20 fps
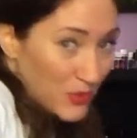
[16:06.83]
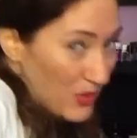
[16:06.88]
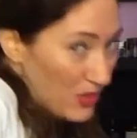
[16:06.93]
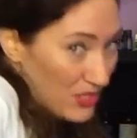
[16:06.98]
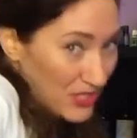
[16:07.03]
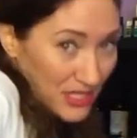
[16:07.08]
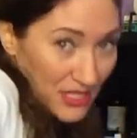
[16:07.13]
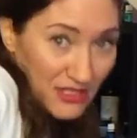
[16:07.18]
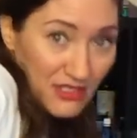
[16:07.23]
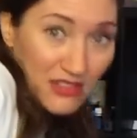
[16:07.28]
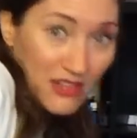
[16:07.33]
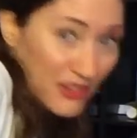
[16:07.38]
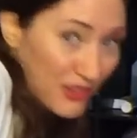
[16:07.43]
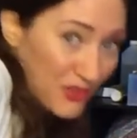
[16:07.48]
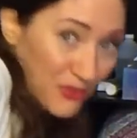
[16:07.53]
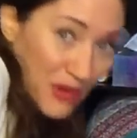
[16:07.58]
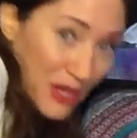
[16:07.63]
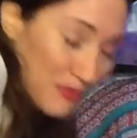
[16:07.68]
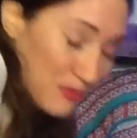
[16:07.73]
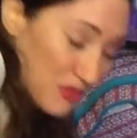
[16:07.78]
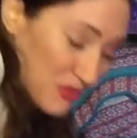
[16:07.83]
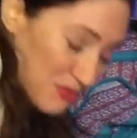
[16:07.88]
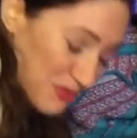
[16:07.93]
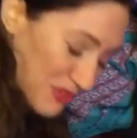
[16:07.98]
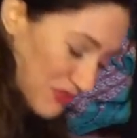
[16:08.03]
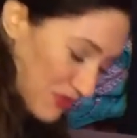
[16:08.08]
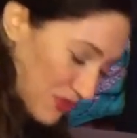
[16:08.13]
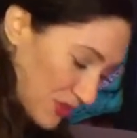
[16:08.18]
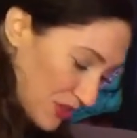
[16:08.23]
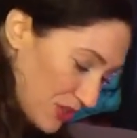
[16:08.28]
worse, that's not the right
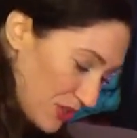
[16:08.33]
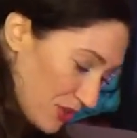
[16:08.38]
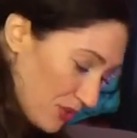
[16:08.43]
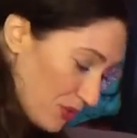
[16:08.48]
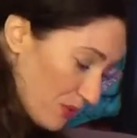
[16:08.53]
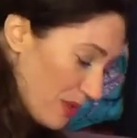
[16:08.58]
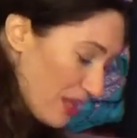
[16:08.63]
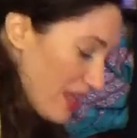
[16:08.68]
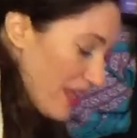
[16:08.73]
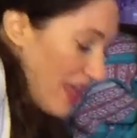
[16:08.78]
movement for you.